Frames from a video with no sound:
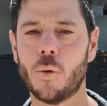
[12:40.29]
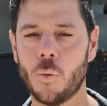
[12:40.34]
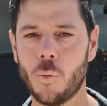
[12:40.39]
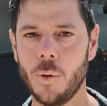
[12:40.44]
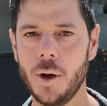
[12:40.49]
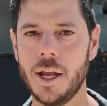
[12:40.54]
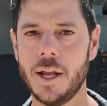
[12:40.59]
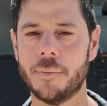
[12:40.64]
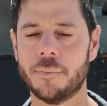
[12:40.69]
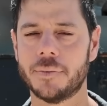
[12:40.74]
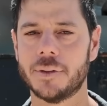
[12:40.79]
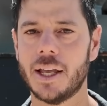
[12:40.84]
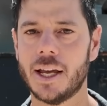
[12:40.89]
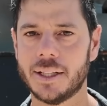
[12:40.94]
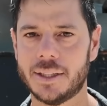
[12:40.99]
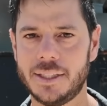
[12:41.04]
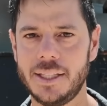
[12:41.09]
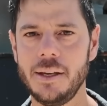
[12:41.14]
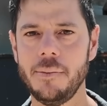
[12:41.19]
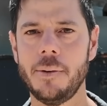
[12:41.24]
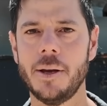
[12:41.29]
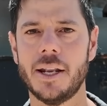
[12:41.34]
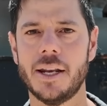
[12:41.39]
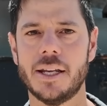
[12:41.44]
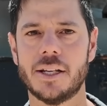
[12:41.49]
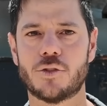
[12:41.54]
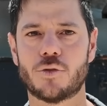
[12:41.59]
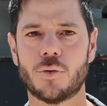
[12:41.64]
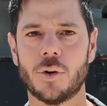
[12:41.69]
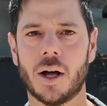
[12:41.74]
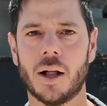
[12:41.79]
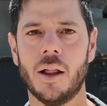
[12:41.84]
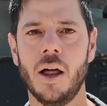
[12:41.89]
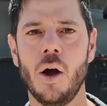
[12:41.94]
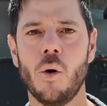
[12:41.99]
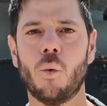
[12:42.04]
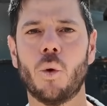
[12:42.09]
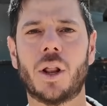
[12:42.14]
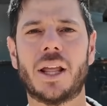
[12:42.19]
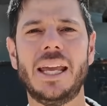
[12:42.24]
we at TBN Israel
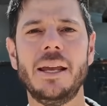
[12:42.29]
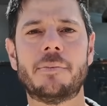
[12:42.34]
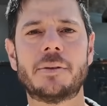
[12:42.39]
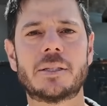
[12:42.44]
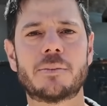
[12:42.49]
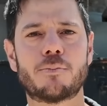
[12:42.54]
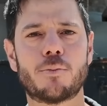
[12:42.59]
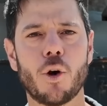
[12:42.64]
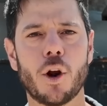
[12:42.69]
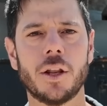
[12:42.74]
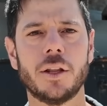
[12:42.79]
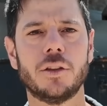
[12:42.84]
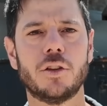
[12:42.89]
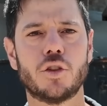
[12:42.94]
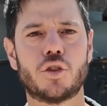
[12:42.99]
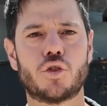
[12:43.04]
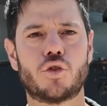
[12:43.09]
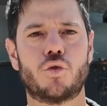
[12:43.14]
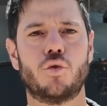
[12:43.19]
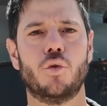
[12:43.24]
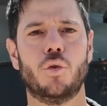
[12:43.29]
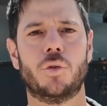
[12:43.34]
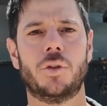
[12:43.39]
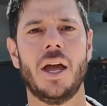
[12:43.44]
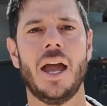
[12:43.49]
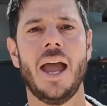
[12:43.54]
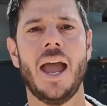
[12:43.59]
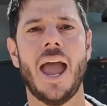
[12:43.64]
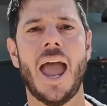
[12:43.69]
will keep spreading the truth,